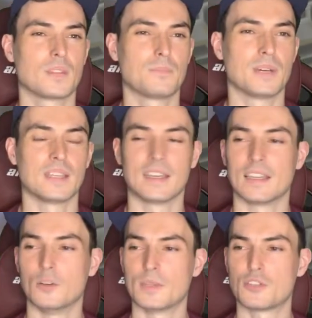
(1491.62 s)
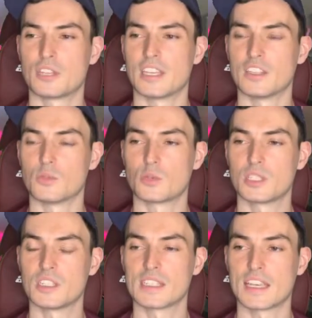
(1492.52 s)
But yeah, a little bit tricky because we're
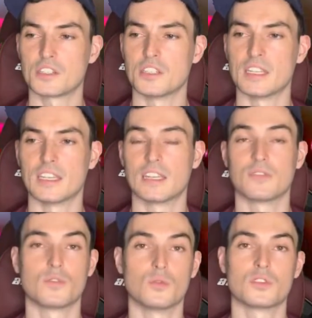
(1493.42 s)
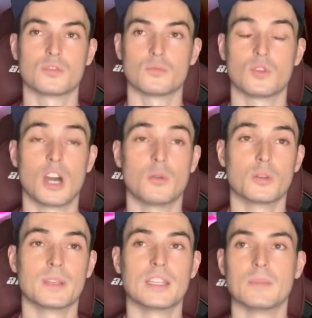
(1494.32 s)
switching Zacian in here, and of course, I want
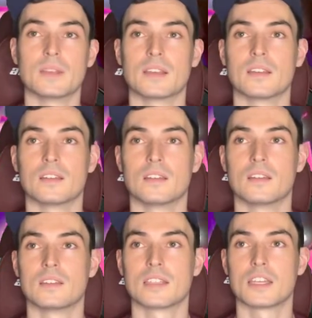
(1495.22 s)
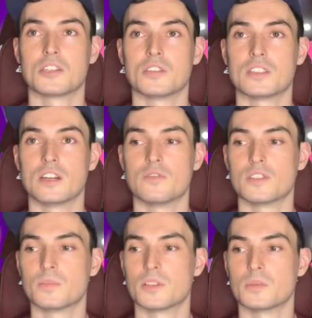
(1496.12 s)
to be keeping uh, Zacian as healthy
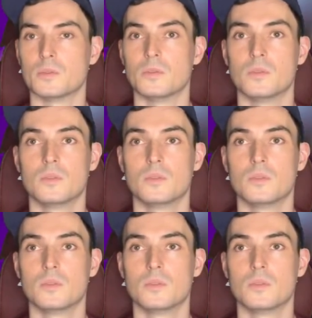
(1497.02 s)
as possible.